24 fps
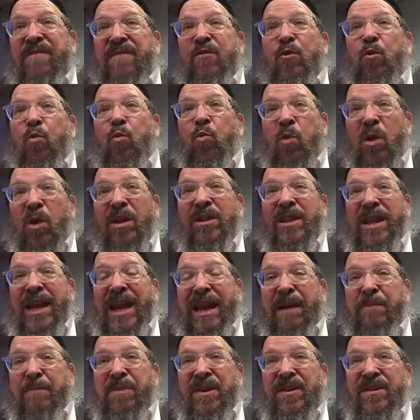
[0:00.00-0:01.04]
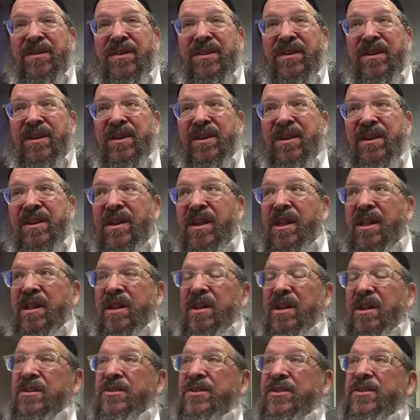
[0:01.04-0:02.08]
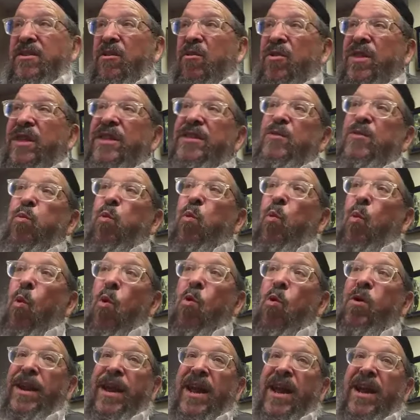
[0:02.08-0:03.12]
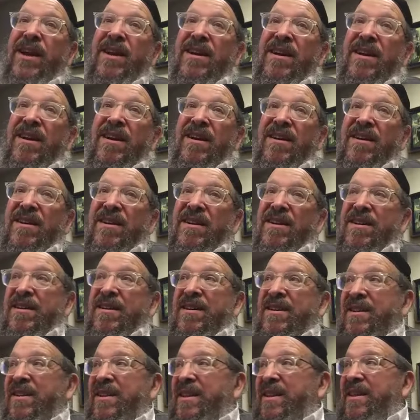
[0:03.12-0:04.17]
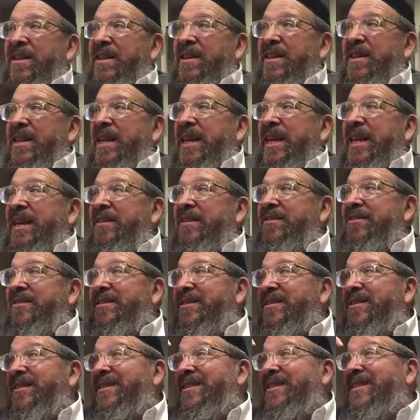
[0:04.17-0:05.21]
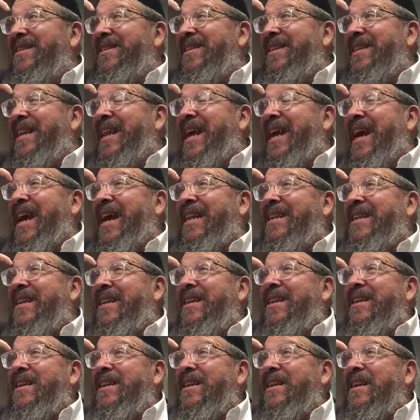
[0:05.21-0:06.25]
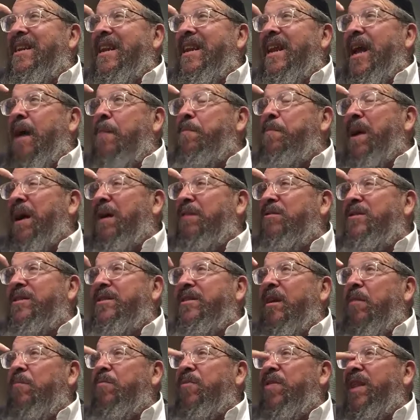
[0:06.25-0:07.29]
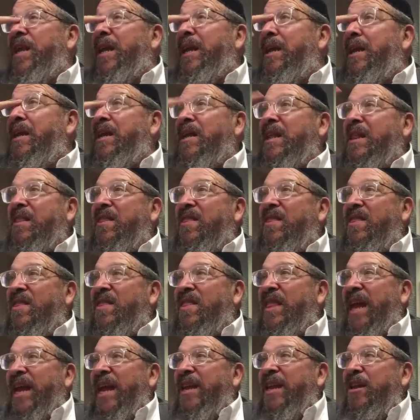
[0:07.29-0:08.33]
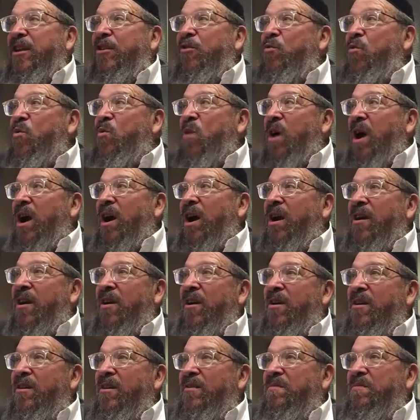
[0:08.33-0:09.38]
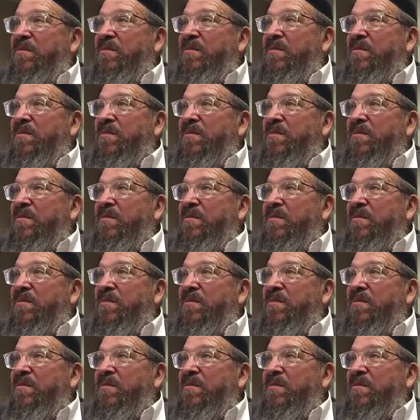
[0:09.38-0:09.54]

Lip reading: never will happen, so this warning is not about something that you are